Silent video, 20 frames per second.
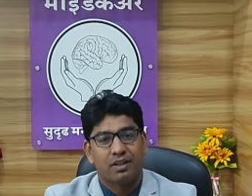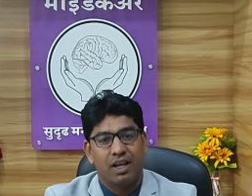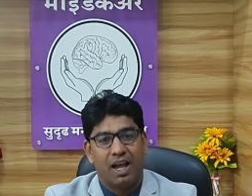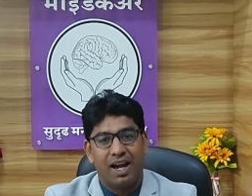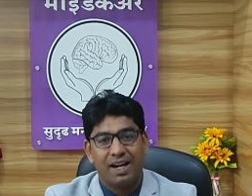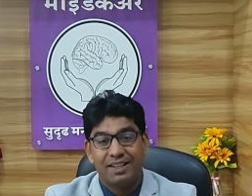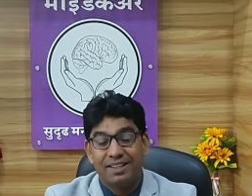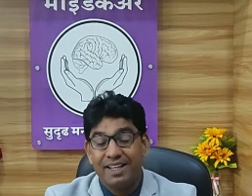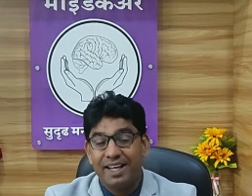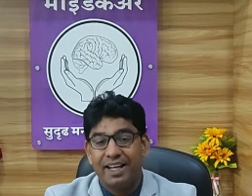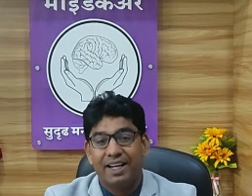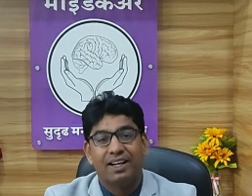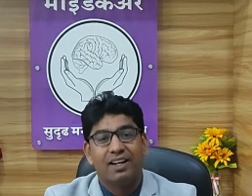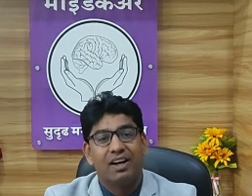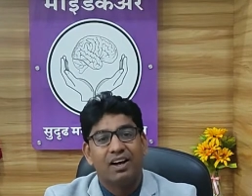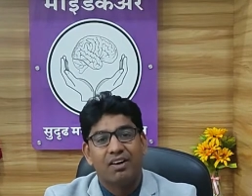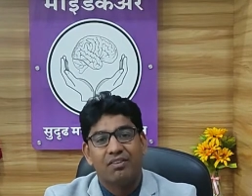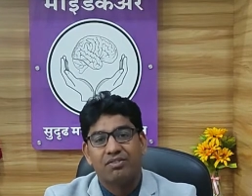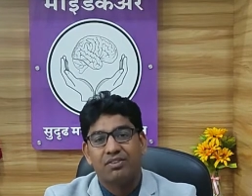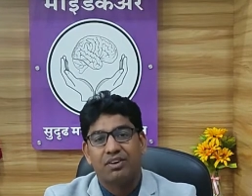And then
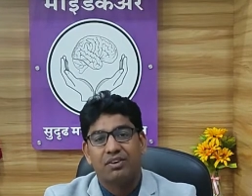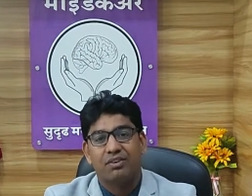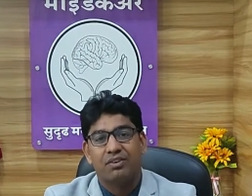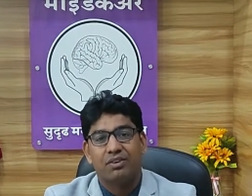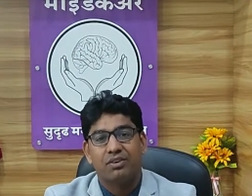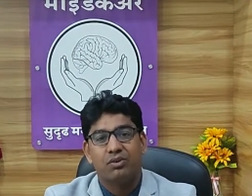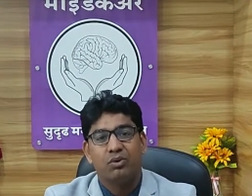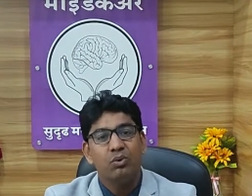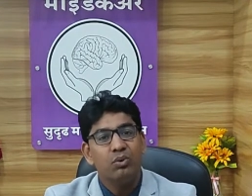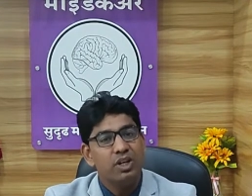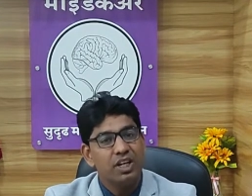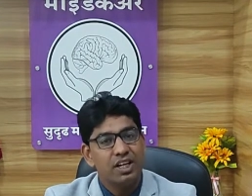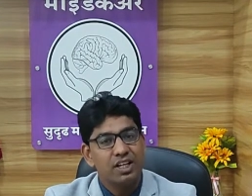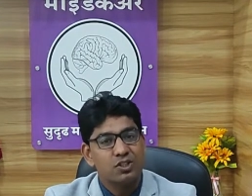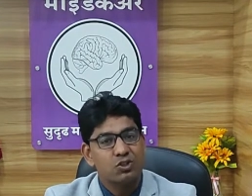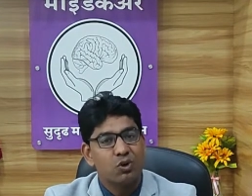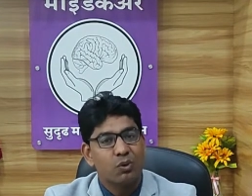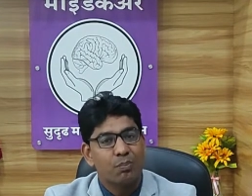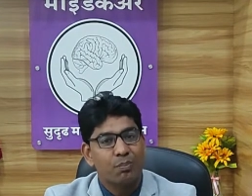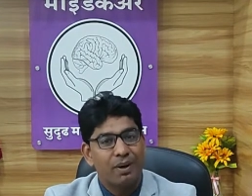after 2
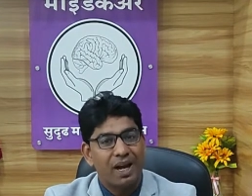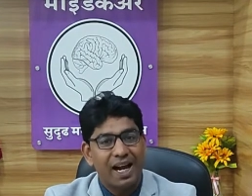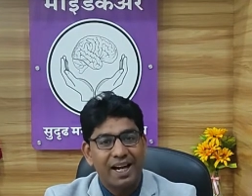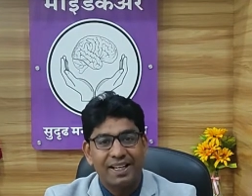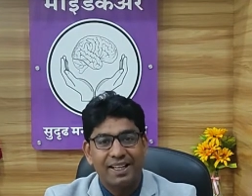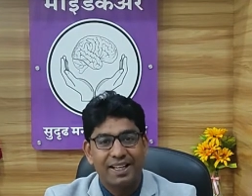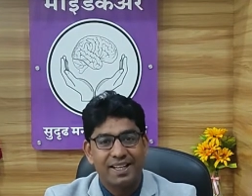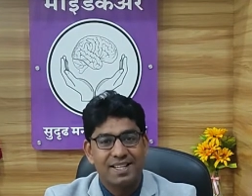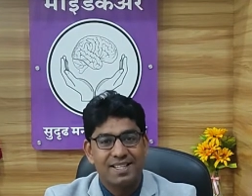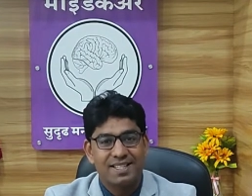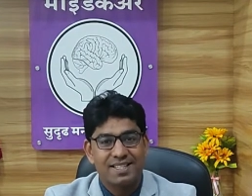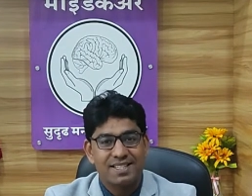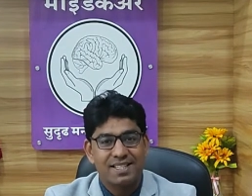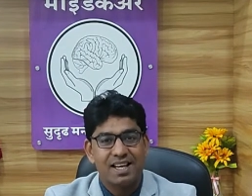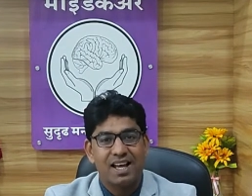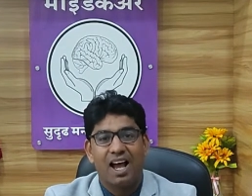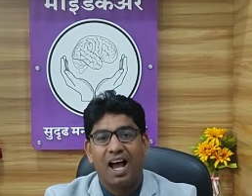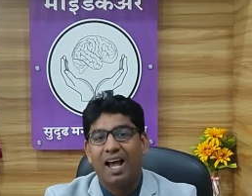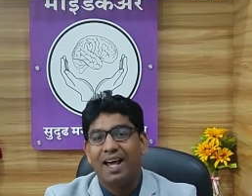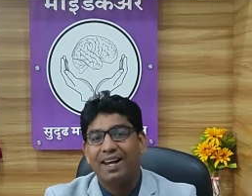years of practice,
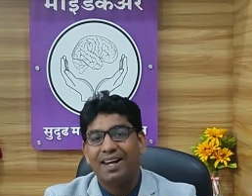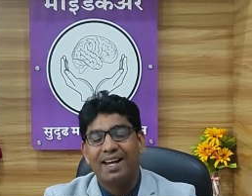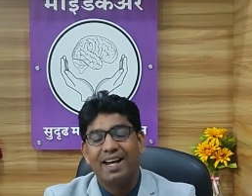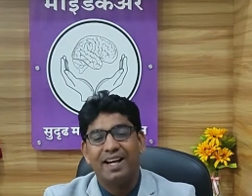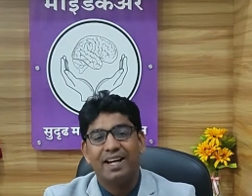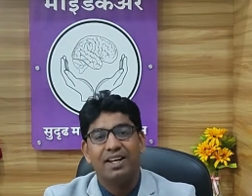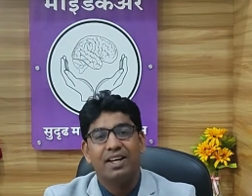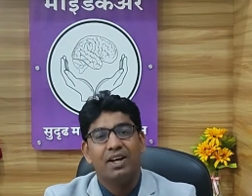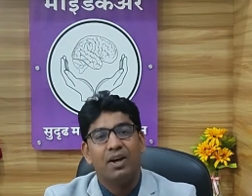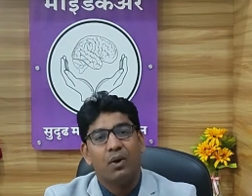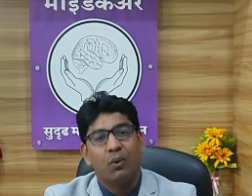I read